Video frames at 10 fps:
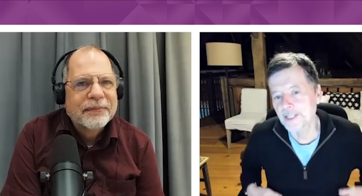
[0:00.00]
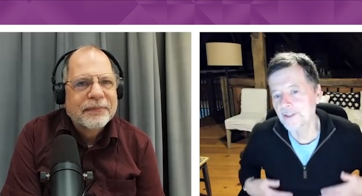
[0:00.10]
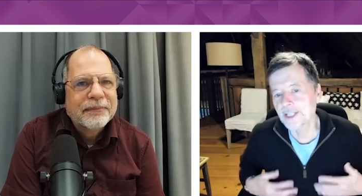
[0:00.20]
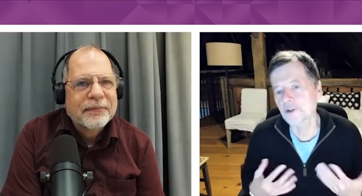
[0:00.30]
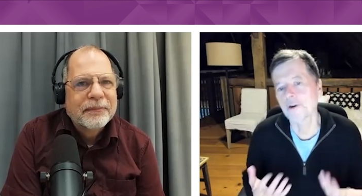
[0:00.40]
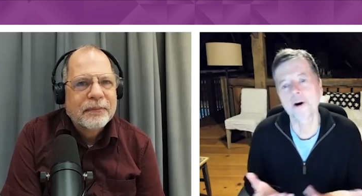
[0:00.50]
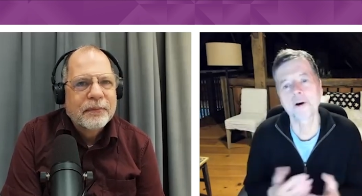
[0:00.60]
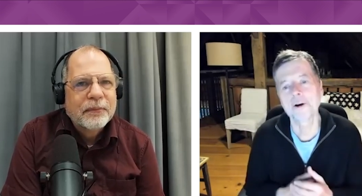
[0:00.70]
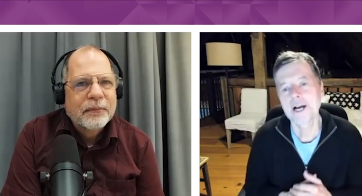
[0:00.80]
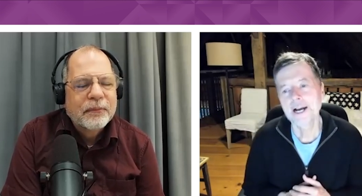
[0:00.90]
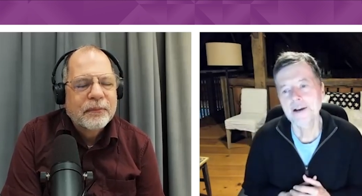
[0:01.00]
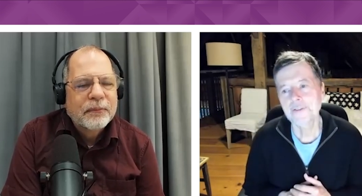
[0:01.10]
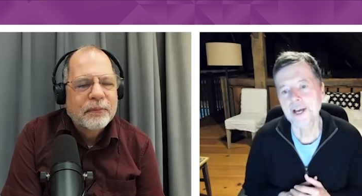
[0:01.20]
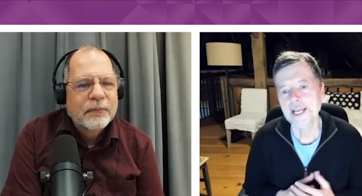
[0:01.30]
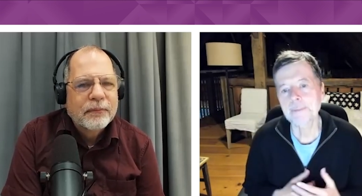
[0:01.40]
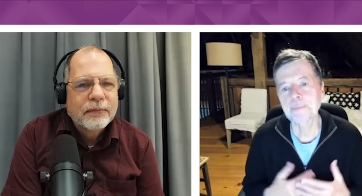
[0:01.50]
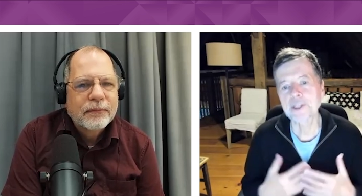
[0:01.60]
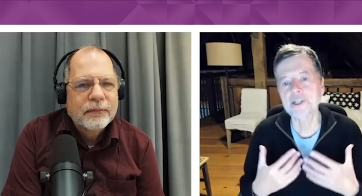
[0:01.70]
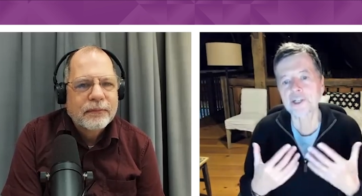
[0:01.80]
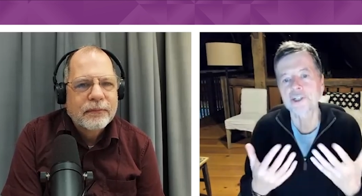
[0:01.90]
Speaker 1: these are all the
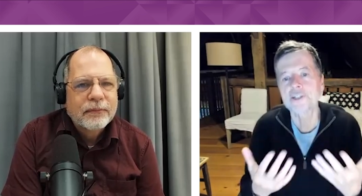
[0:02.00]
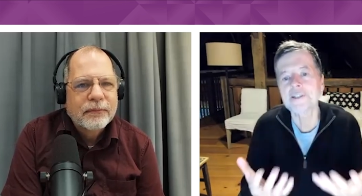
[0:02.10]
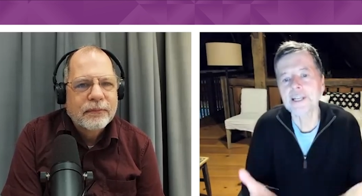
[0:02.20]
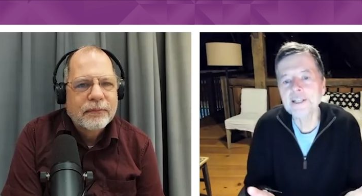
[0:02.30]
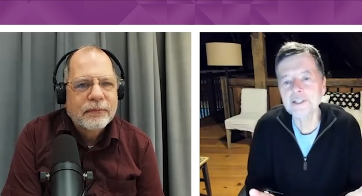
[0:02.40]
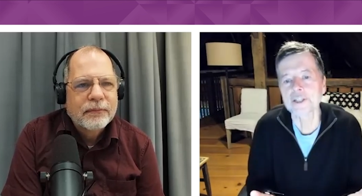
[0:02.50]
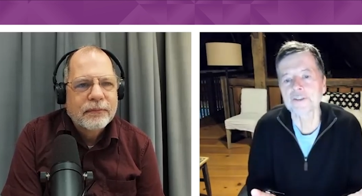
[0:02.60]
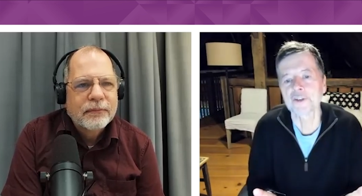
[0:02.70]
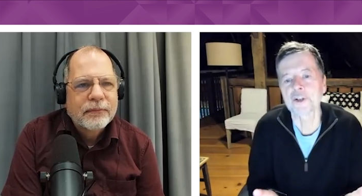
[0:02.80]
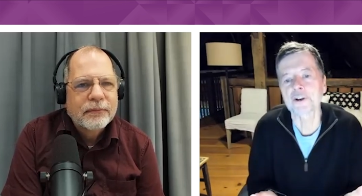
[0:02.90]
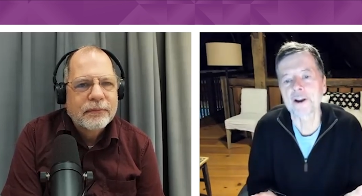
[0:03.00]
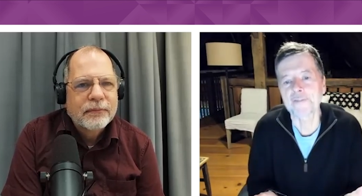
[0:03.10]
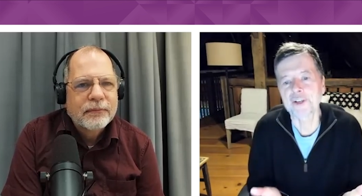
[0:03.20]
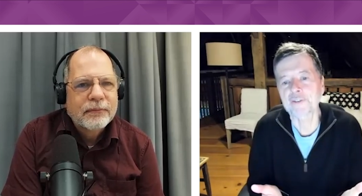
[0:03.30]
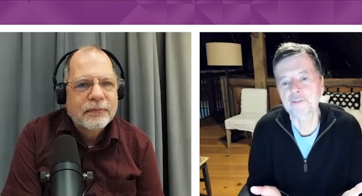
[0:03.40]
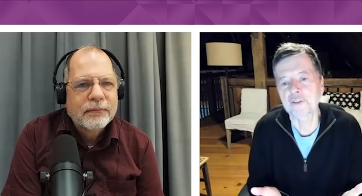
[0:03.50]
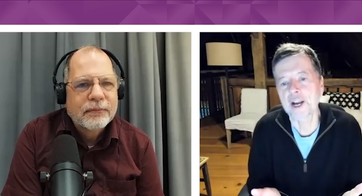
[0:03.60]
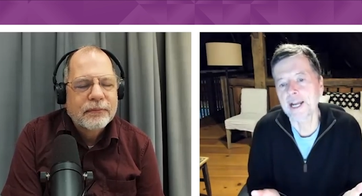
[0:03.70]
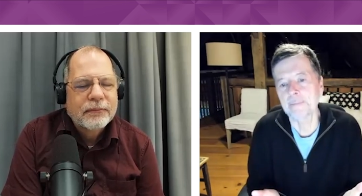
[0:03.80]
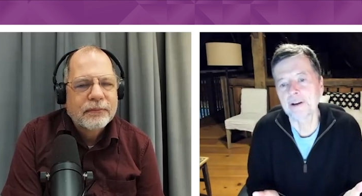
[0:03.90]
impositions into the photographic
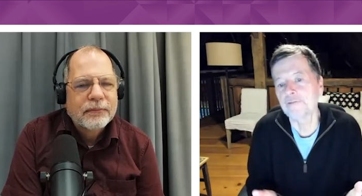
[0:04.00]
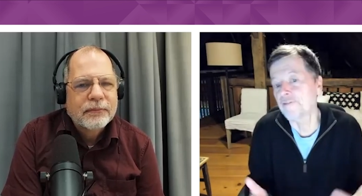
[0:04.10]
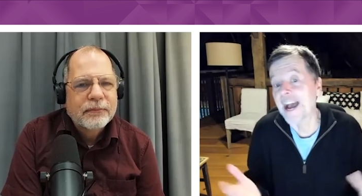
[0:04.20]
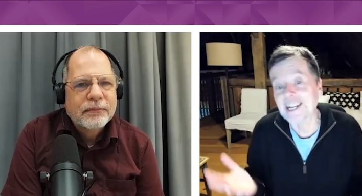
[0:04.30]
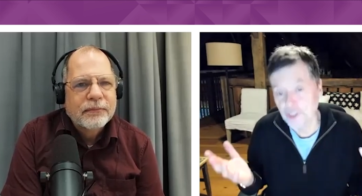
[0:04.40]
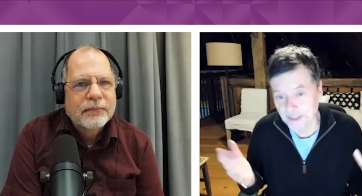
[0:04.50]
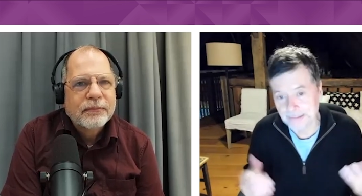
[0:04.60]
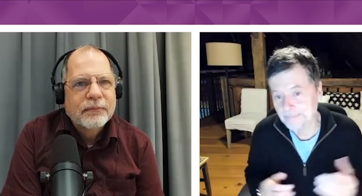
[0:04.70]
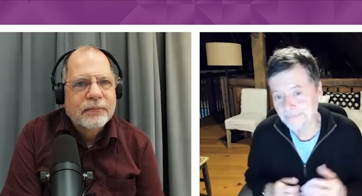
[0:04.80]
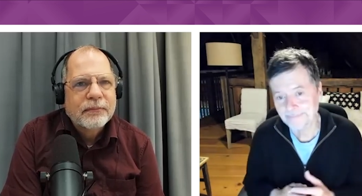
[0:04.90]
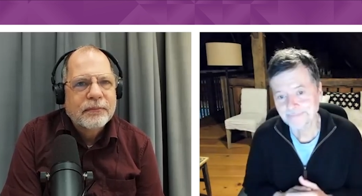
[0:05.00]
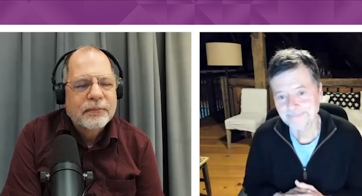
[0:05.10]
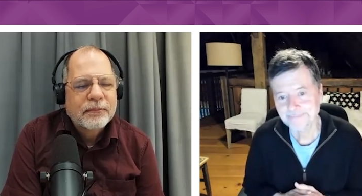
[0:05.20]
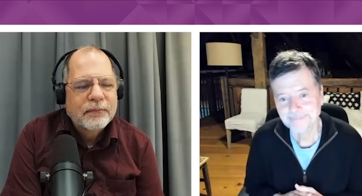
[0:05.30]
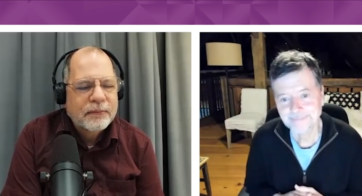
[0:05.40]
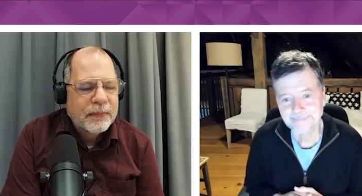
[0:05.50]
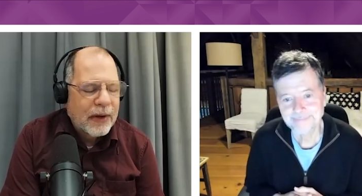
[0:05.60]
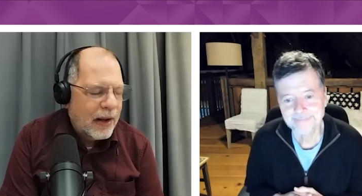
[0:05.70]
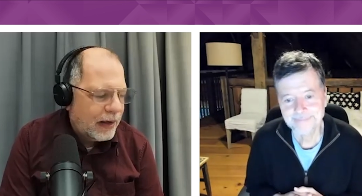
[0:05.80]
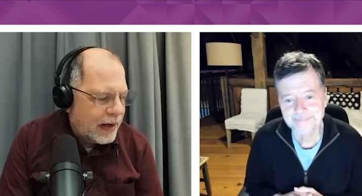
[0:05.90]
frame of fashion.
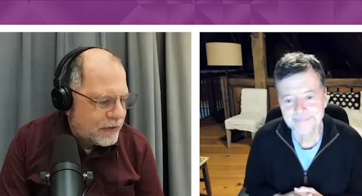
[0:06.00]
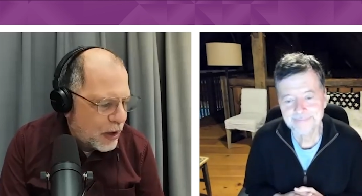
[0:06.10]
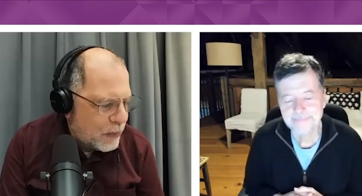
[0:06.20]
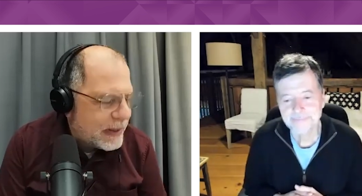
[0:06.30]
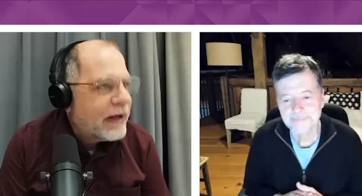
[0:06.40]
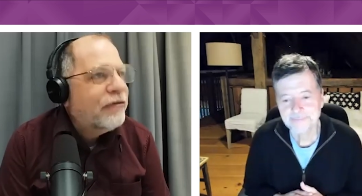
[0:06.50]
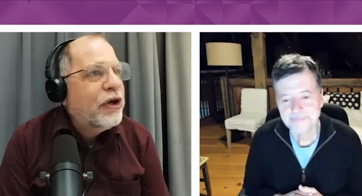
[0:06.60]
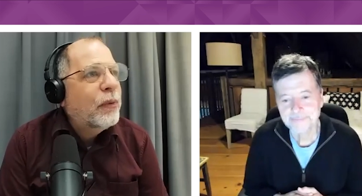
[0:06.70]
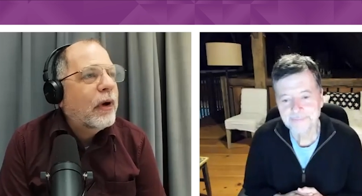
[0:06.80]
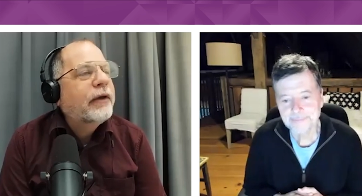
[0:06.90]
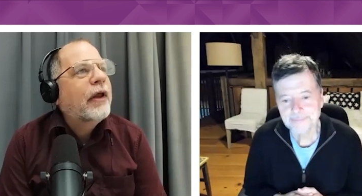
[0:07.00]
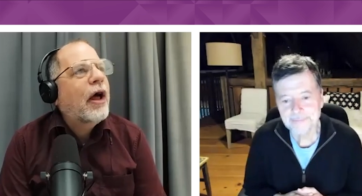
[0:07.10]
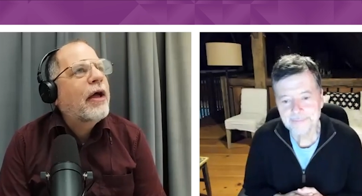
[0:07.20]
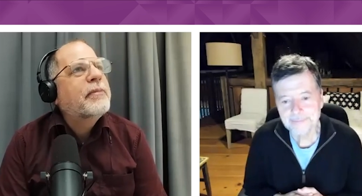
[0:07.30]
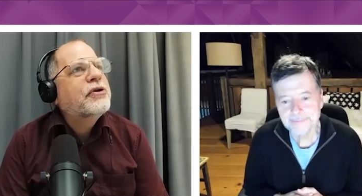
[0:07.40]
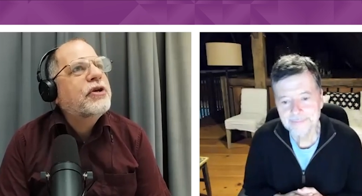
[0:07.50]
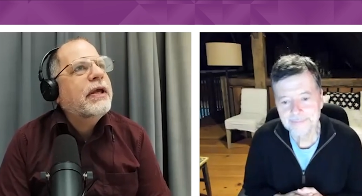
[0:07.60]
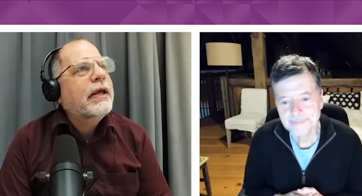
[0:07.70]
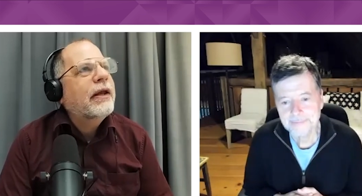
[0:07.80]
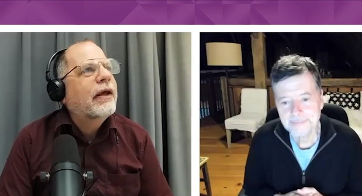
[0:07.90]
Speaker 2: Let's say we give you a time
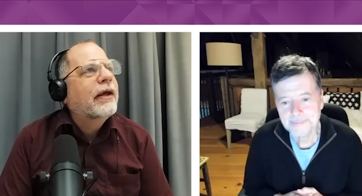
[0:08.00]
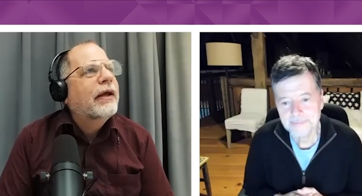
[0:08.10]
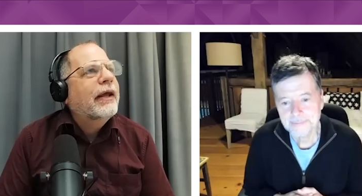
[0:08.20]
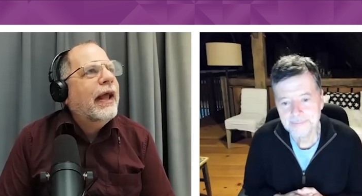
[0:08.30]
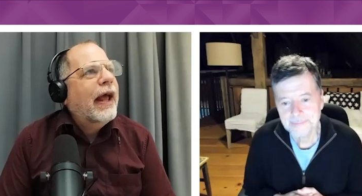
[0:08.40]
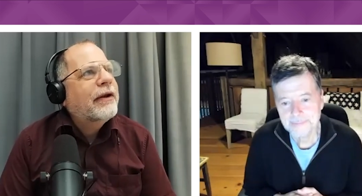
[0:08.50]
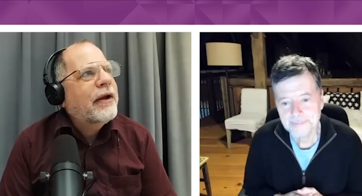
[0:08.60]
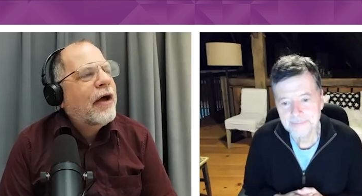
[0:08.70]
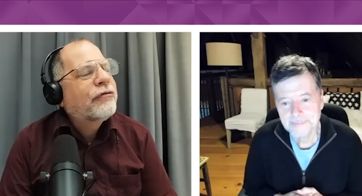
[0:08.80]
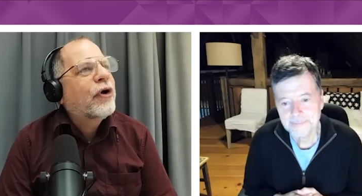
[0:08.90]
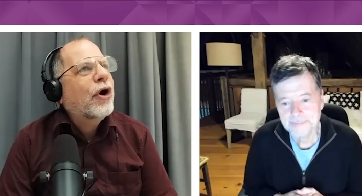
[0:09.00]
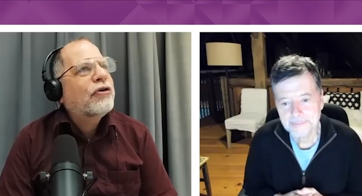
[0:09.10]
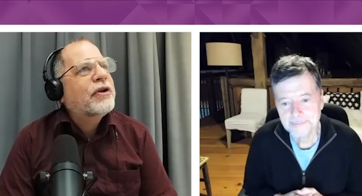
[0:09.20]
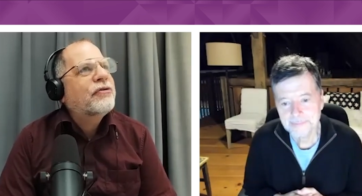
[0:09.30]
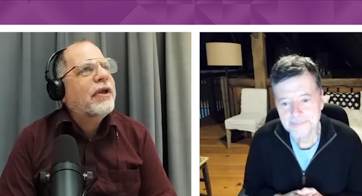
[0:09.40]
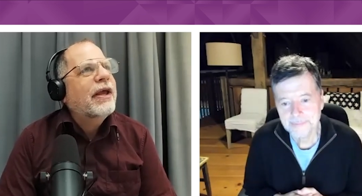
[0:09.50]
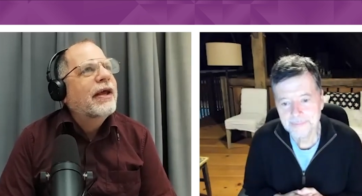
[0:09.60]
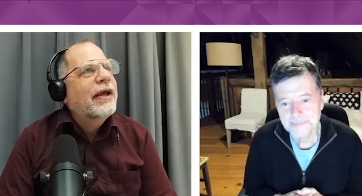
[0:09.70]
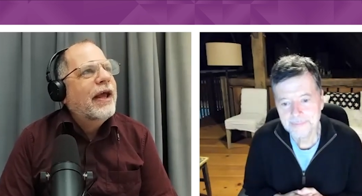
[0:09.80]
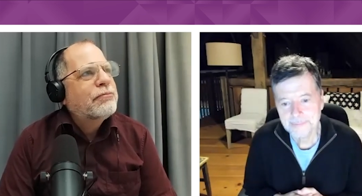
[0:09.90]
machine and enough
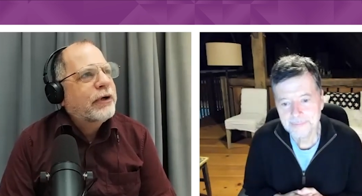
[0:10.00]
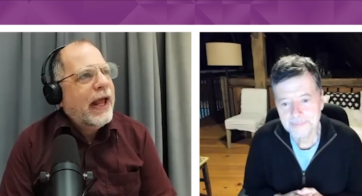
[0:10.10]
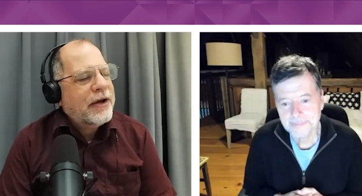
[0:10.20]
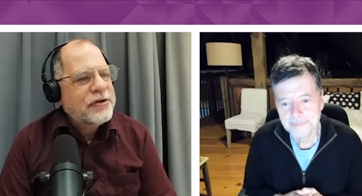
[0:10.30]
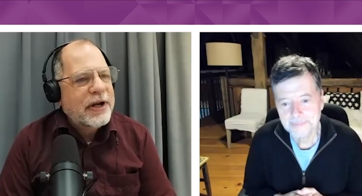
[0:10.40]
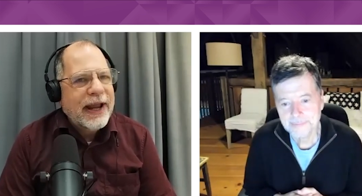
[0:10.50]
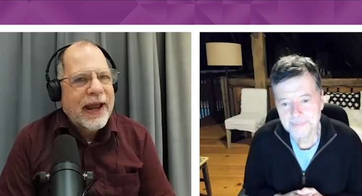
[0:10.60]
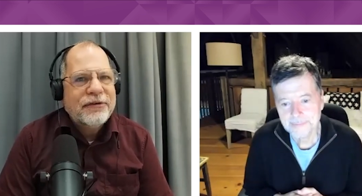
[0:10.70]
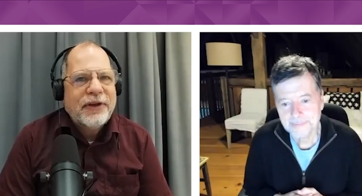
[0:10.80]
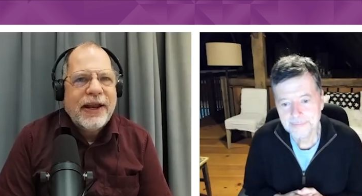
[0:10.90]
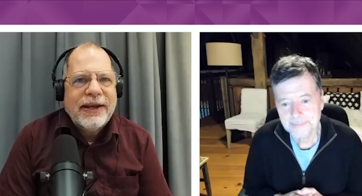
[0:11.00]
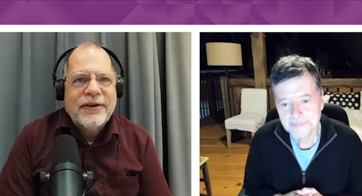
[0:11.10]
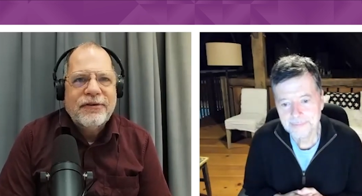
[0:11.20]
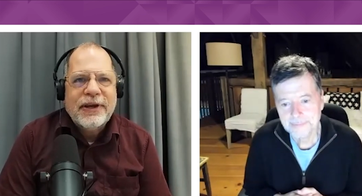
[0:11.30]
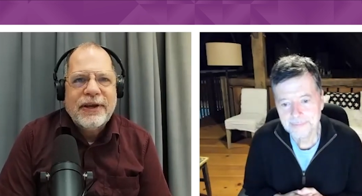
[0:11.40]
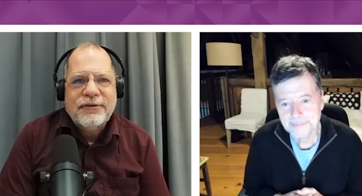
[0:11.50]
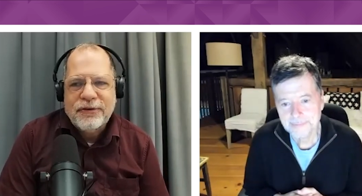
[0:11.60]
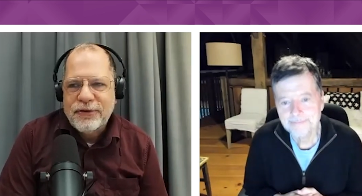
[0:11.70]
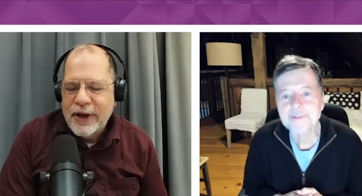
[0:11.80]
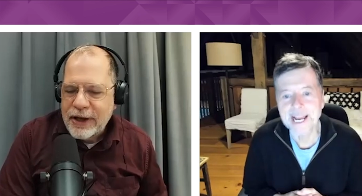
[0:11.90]
currency and protection against any diseases.